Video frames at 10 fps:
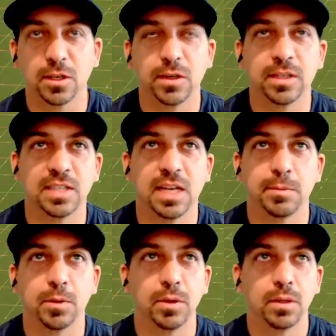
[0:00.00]

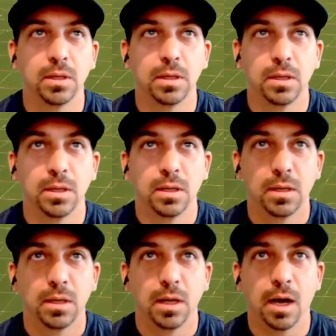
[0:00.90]
example.
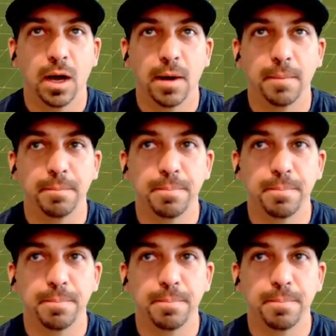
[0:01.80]
And